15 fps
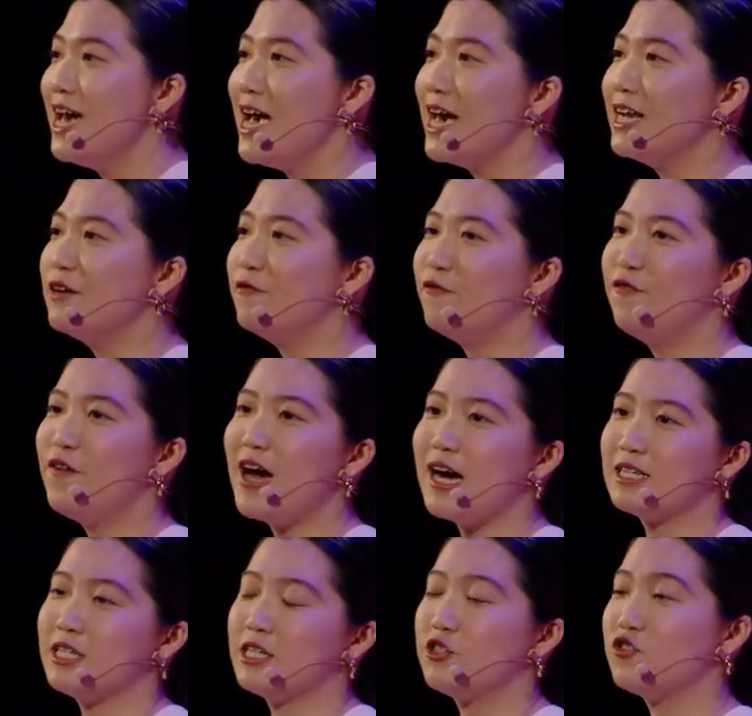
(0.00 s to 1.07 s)
And in
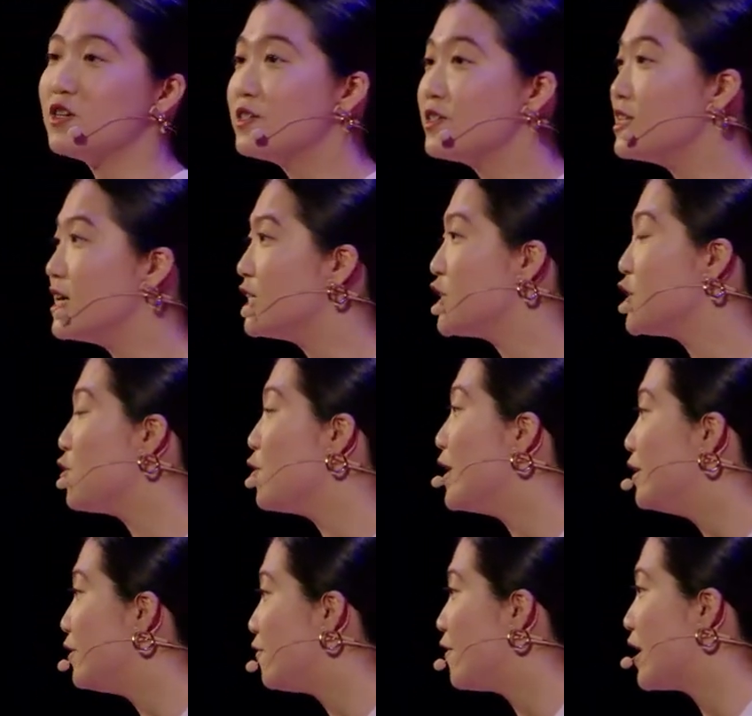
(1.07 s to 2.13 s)
fact, transnational
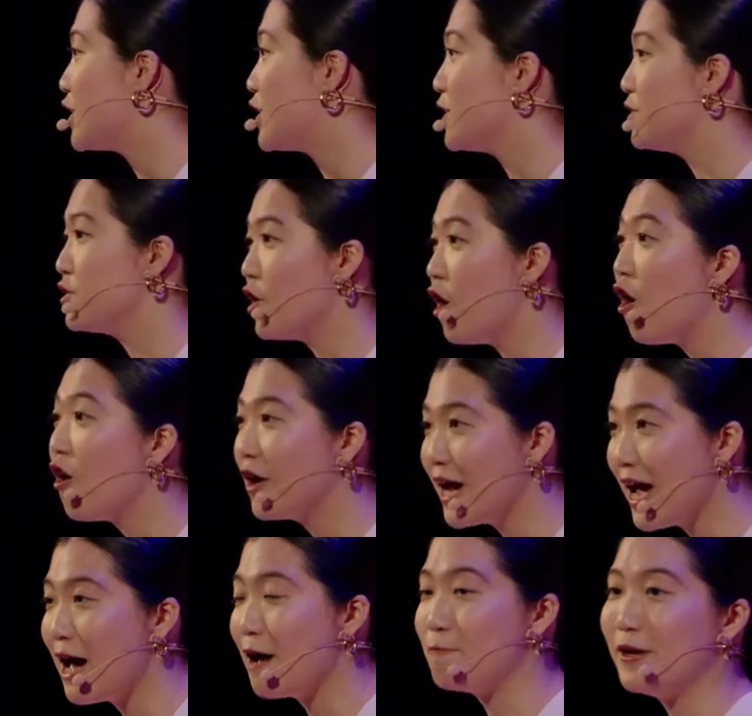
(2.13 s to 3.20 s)
interactions are
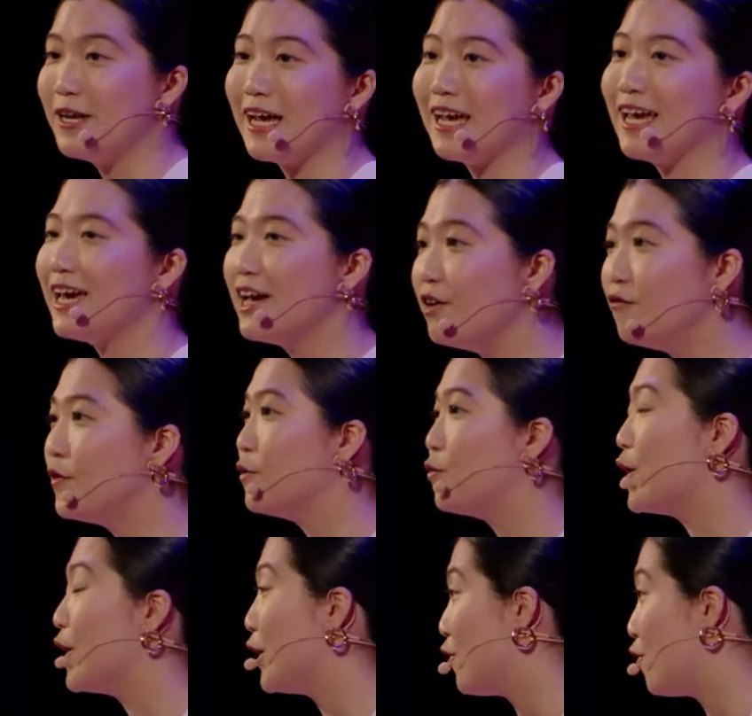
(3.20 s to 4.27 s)
happening
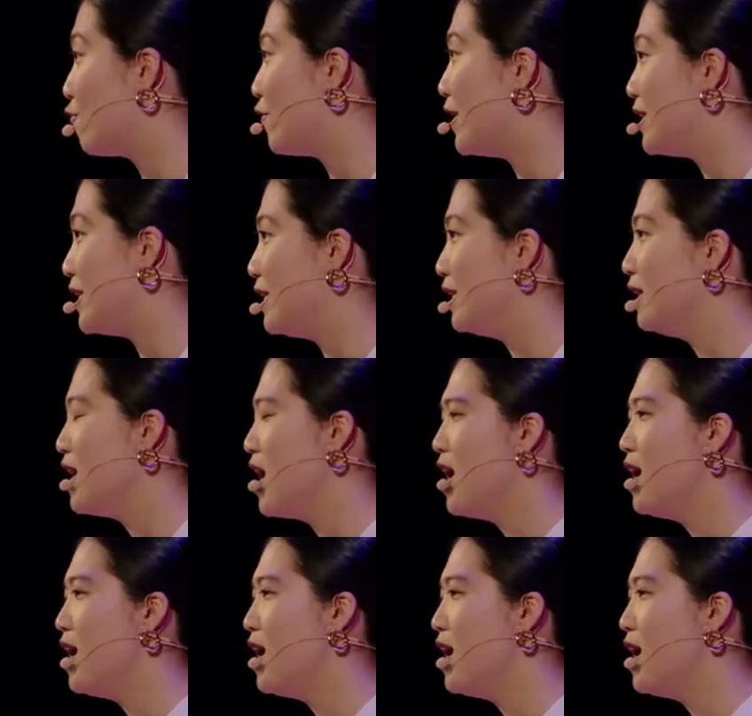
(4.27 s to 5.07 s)
everywhere already.